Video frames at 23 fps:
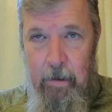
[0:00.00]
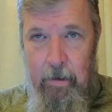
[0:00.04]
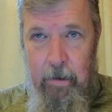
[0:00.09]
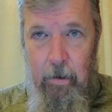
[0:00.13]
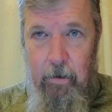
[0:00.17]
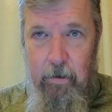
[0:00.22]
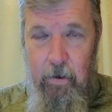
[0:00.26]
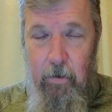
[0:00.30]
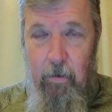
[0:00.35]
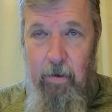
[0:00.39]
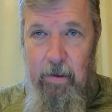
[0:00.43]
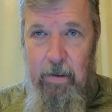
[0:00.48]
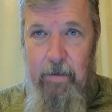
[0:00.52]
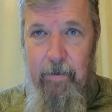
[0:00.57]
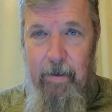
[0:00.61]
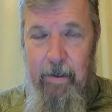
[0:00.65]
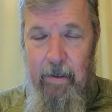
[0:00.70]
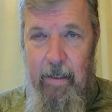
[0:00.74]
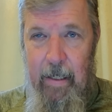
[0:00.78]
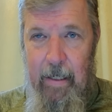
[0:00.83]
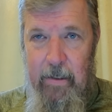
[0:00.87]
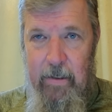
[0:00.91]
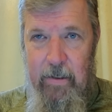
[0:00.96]
there's going to be
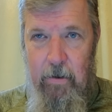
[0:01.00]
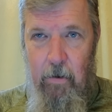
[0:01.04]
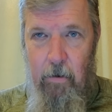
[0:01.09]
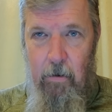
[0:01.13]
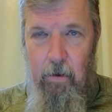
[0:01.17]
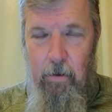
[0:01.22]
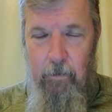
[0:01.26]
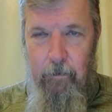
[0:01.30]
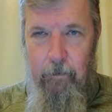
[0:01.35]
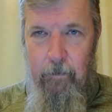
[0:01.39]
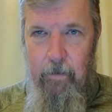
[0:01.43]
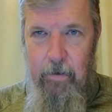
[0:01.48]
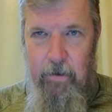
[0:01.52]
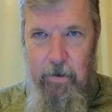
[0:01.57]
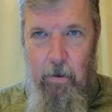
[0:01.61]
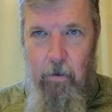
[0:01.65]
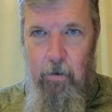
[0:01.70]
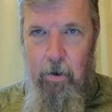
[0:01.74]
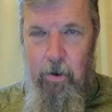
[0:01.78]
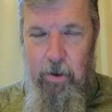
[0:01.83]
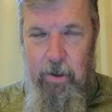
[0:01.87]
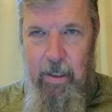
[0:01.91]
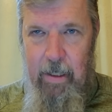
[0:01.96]
less
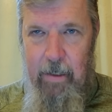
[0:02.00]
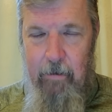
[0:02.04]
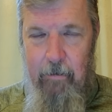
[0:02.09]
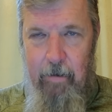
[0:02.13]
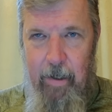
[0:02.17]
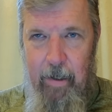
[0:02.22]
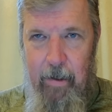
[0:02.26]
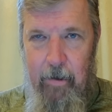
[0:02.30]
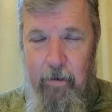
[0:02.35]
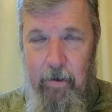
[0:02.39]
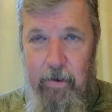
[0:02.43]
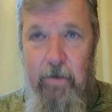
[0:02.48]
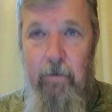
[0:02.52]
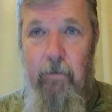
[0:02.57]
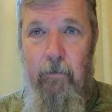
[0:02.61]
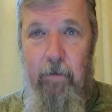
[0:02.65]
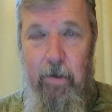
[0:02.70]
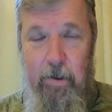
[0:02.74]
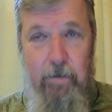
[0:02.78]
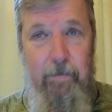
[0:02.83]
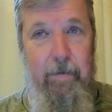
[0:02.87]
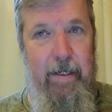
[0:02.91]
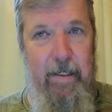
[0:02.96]
solar generators,
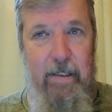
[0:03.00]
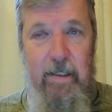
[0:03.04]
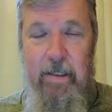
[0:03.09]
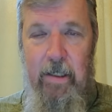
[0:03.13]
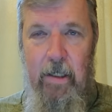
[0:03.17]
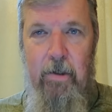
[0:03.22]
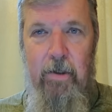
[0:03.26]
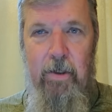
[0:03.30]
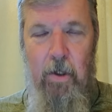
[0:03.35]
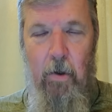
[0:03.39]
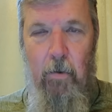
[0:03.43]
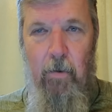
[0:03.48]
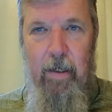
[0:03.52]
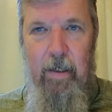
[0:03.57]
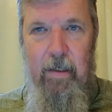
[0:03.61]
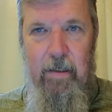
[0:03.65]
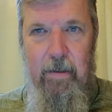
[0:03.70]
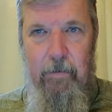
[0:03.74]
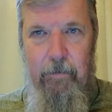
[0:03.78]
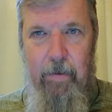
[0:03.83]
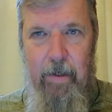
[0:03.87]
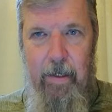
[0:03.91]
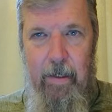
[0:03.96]
which means there's going
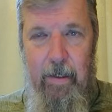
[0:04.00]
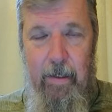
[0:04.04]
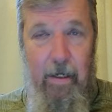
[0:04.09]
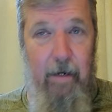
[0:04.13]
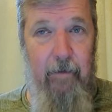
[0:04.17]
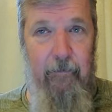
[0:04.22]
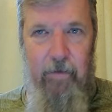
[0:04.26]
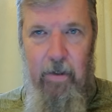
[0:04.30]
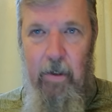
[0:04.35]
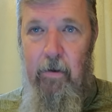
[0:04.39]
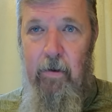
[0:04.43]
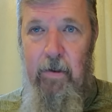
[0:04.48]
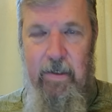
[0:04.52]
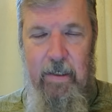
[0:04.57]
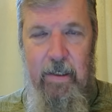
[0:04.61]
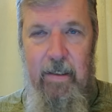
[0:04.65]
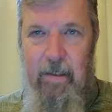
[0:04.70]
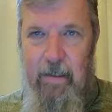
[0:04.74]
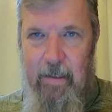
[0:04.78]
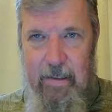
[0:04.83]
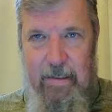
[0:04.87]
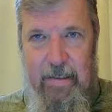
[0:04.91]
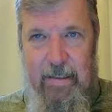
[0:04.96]
to be, if there's
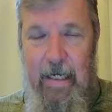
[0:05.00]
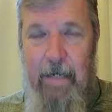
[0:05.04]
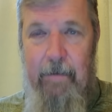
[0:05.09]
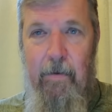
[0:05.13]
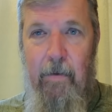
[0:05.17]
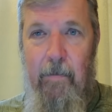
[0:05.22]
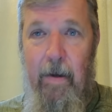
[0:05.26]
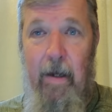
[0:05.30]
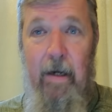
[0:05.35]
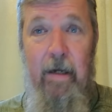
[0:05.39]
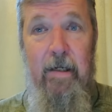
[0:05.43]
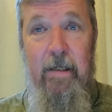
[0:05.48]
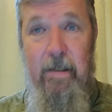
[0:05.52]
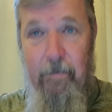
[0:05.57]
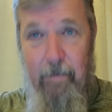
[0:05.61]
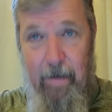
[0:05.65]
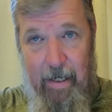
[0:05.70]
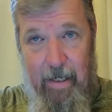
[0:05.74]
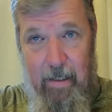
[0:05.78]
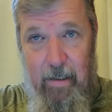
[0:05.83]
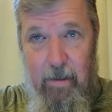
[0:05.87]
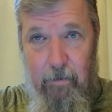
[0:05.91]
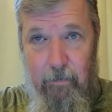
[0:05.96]
the same amount of
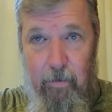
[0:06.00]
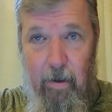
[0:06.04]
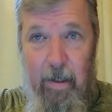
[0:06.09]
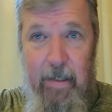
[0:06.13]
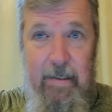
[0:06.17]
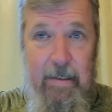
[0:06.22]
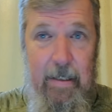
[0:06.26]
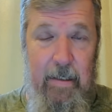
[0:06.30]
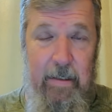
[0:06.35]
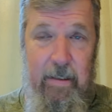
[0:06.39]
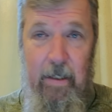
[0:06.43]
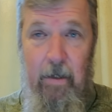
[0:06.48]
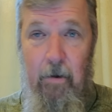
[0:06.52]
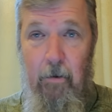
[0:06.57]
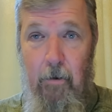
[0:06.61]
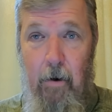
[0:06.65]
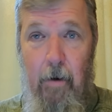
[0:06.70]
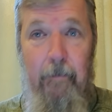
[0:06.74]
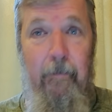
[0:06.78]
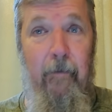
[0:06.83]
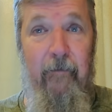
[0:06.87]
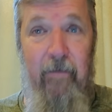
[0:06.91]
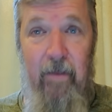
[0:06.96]
demand, the price has to go
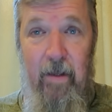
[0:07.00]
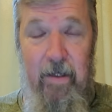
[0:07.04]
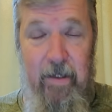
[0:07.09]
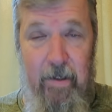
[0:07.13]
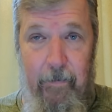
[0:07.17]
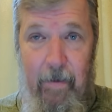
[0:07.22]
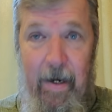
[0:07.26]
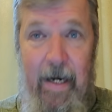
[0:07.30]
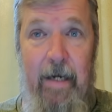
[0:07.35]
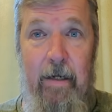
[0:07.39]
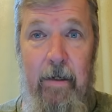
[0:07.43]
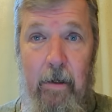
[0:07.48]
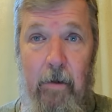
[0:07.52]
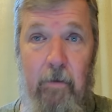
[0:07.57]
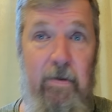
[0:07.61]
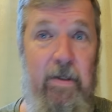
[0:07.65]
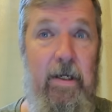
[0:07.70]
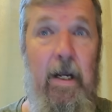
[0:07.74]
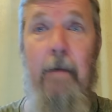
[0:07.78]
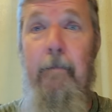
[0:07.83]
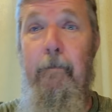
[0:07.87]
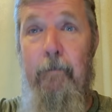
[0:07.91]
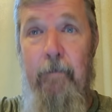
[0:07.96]
up. If the demand
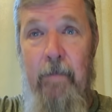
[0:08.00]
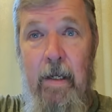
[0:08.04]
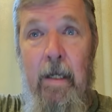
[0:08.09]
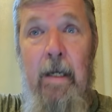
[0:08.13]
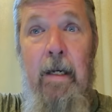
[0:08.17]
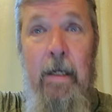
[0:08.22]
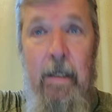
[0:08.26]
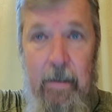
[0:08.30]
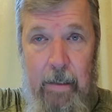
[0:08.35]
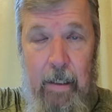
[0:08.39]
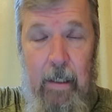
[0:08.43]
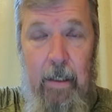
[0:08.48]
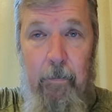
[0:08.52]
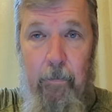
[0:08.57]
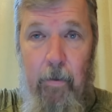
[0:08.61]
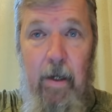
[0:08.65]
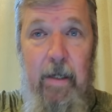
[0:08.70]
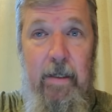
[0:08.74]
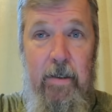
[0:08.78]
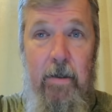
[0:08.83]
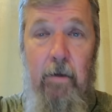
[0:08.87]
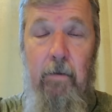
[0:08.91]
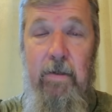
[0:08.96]
goes up, then the
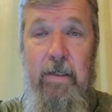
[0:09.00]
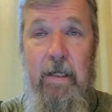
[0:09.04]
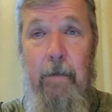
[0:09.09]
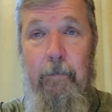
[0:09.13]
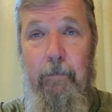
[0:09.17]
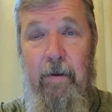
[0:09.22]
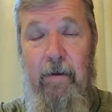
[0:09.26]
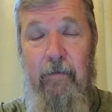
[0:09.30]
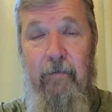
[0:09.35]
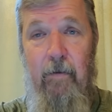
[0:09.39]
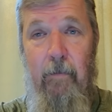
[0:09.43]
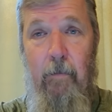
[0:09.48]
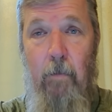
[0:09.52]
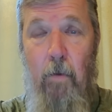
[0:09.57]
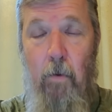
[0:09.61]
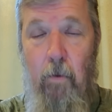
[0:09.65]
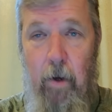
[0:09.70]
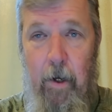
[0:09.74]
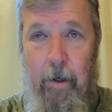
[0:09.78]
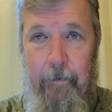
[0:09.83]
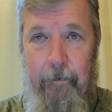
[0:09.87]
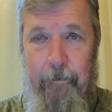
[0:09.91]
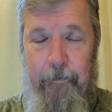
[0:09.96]
price goes up even
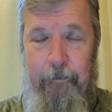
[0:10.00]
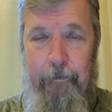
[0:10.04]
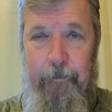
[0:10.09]
more.